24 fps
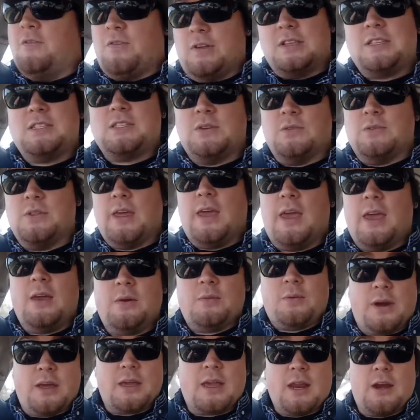If it's still
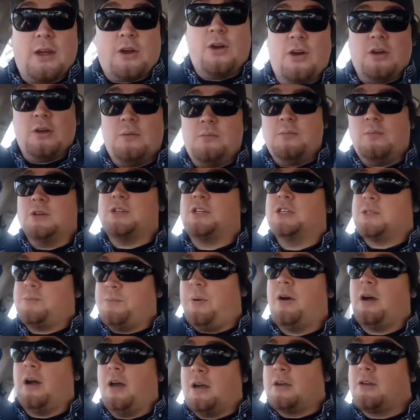there when I get home, which is
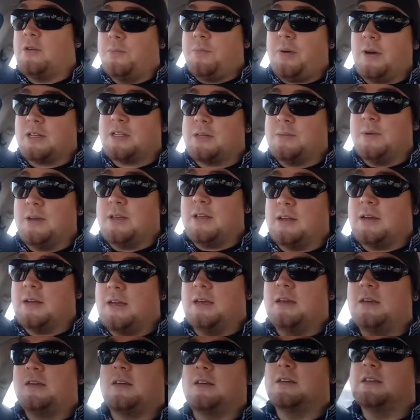a good
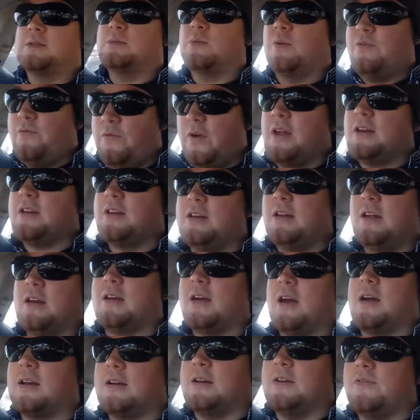possibility because we found it in our
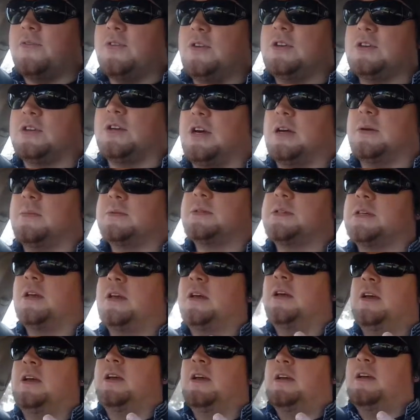garden a few times,
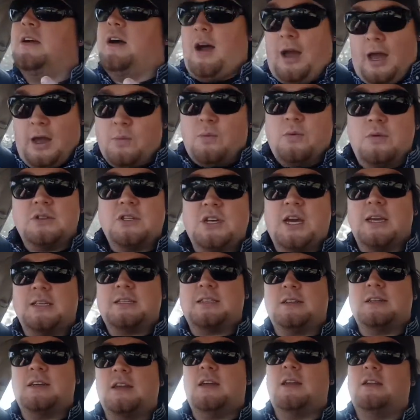I will
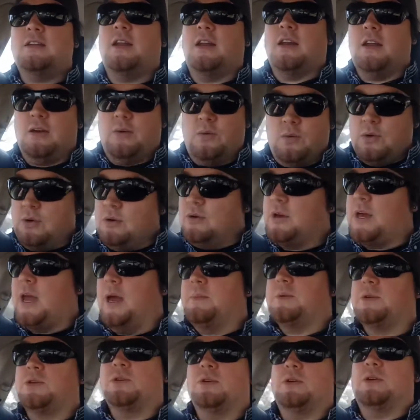chase it again and I will
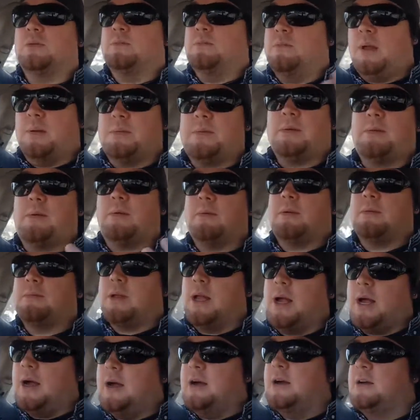capture it and blah blah blah blah
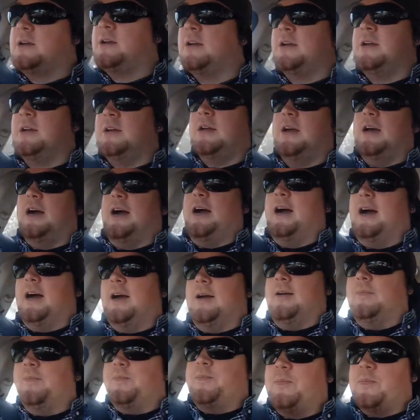blah.
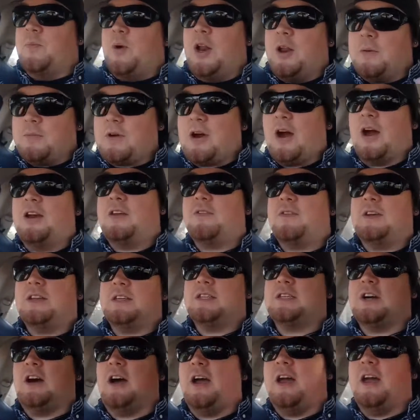I'm kind of
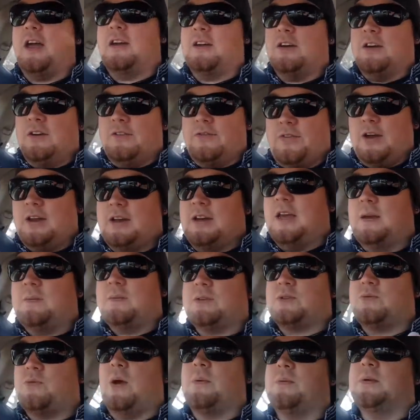getting tired of our
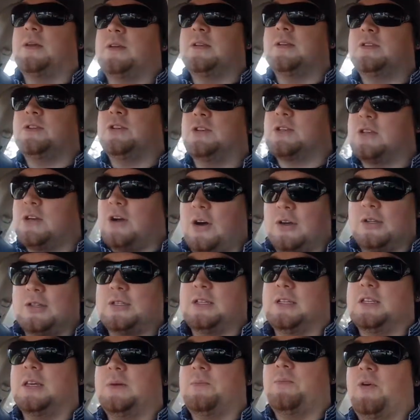neighbour's rabbit just
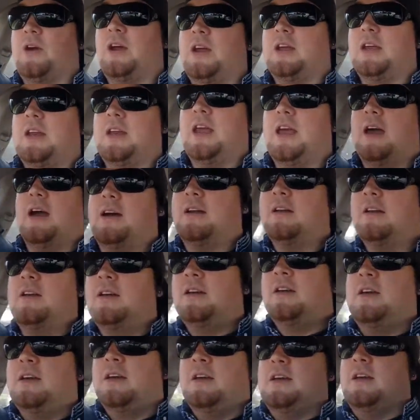constantly breaking out.
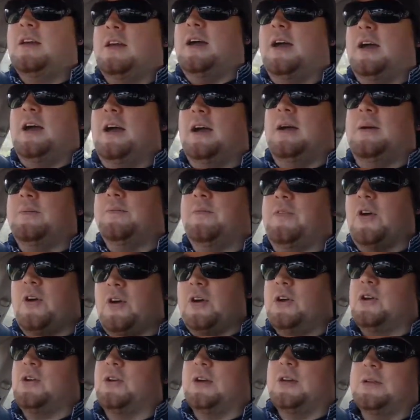
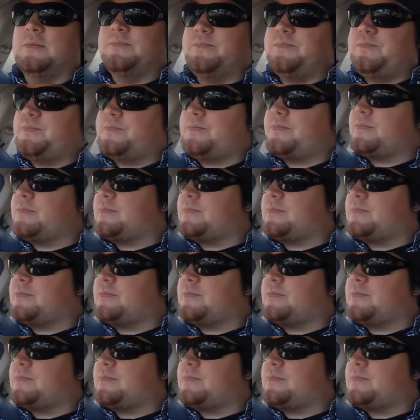Very annoying.